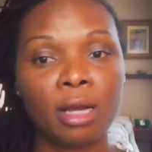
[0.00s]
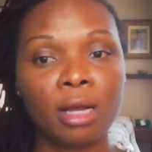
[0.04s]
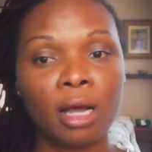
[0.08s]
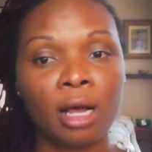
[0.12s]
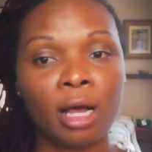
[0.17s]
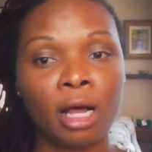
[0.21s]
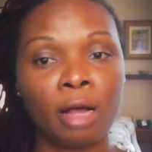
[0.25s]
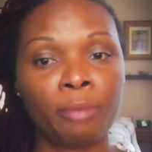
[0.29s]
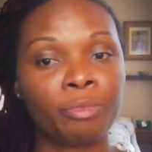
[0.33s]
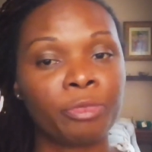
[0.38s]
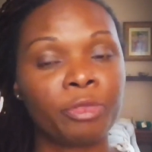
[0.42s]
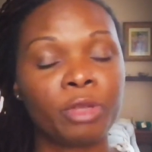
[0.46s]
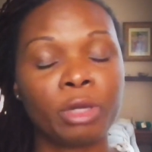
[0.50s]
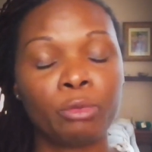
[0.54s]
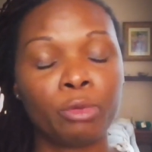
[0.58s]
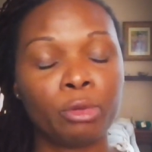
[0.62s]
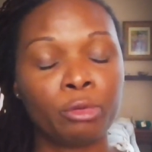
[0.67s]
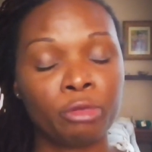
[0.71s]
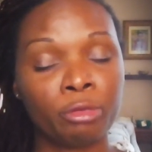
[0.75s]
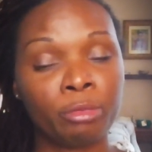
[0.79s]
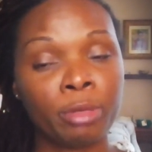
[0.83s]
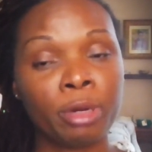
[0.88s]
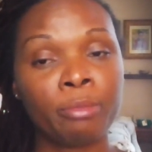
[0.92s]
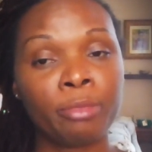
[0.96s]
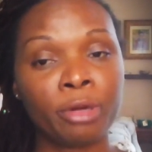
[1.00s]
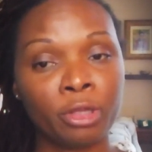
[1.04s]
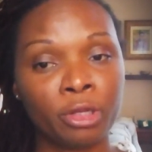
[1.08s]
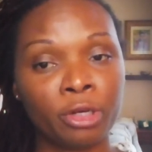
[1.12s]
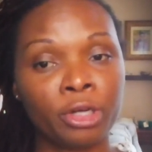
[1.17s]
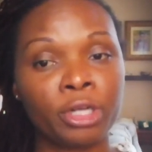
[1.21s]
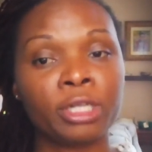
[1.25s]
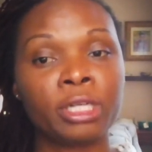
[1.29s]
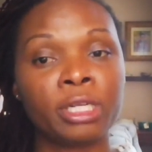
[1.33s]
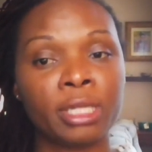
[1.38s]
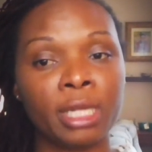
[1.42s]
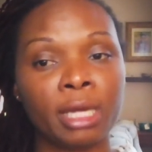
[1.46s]

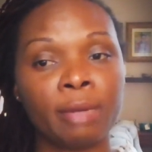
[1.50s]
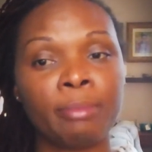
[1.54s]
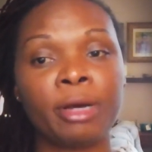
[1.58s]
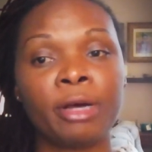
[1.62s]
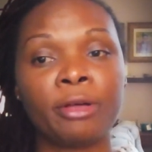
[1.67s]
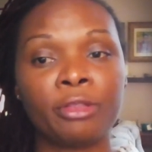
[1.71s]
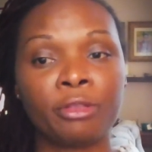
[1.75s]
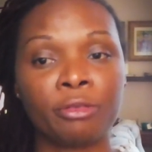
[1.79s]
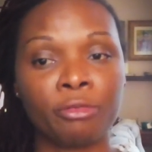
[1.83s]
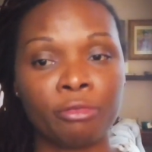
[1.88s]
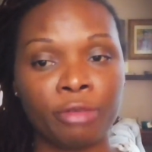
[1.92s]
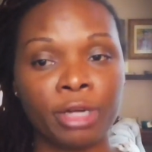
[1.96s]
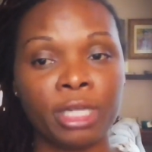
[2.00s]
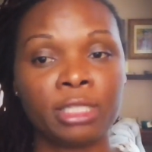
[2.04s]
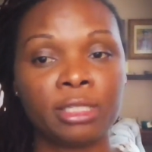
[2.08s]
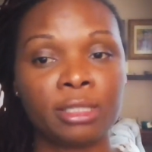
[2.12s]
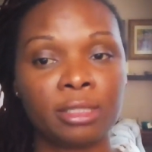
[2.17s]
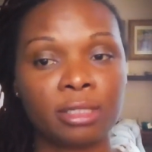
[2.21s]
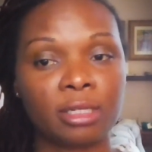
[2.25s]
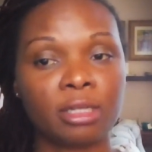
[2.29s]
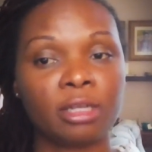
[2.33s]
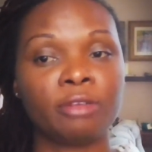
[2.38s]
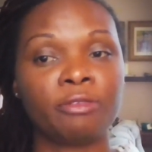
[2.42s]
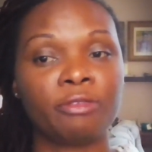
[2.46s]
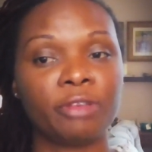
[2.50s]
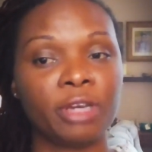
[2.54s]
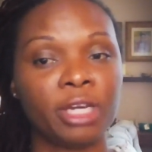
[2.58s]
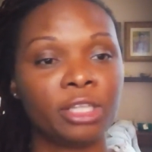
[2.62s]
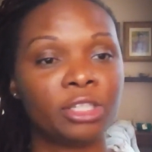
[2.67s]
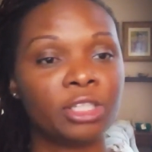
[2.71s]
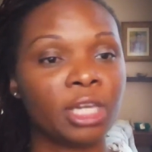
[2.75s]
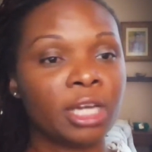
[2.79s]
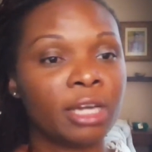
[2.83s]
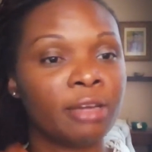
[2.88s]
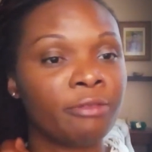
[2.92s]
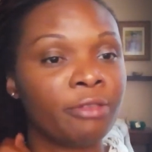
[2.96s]
about the risk of
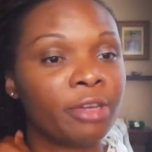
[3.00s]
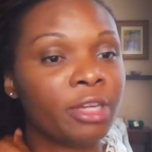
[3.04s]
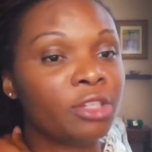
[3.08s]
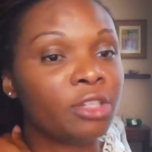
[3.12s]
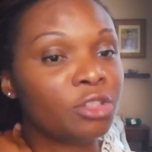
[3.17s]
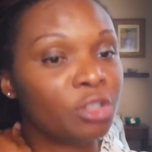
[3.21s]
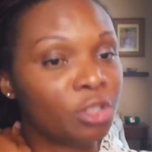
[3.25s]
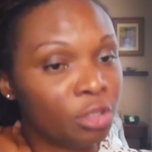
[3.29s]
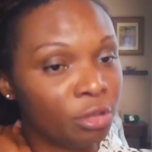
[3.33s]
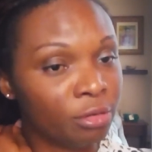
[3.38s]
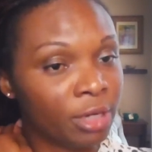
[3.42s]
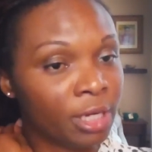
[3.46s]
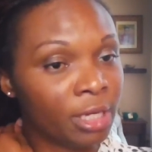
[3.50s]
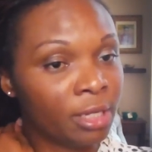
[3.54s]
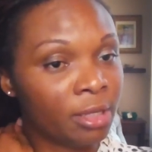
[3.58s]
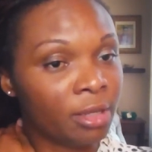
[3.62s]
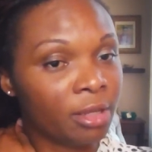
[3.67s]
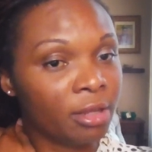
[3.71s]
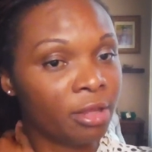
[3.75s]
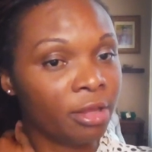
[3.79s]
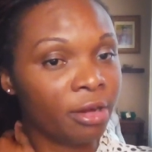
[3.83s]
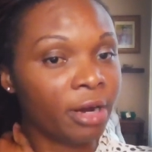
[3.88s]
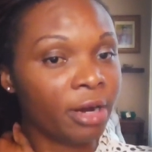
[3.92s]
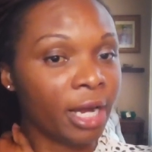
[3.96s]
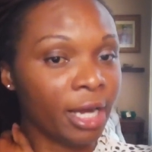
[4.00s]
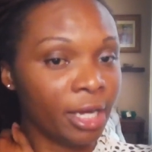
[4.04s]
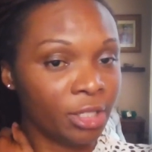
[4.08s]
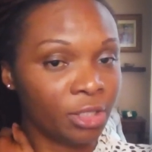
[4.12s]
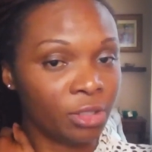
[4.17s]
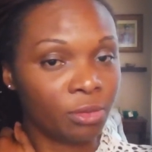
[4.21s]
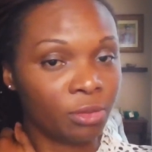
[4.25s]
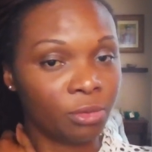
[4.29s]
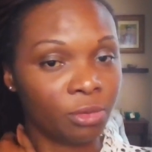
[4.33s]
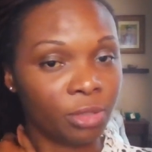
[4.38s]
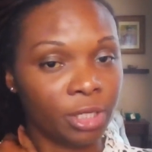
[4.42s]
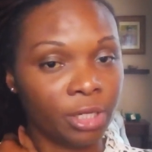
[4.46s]
HIV during their high
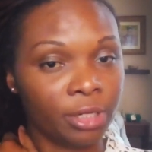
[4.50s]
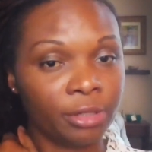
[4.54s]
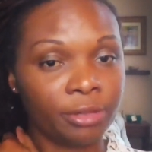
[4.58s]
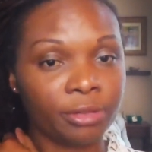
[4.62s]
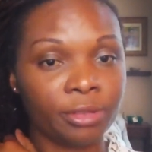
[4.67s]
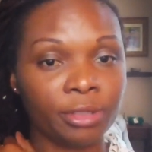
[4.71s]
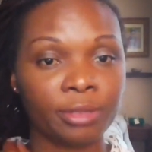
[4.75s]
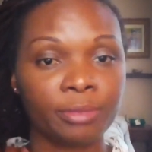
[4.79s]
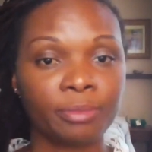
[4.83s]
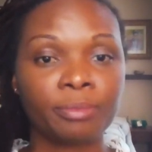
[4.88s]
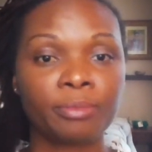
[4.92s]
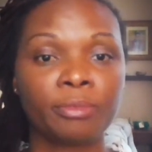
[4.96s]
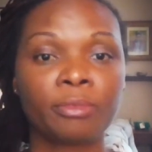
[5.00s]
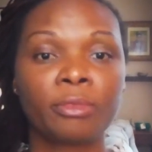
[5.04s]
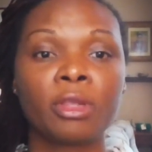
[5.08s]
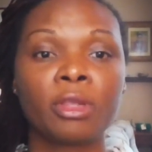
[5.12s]
school years.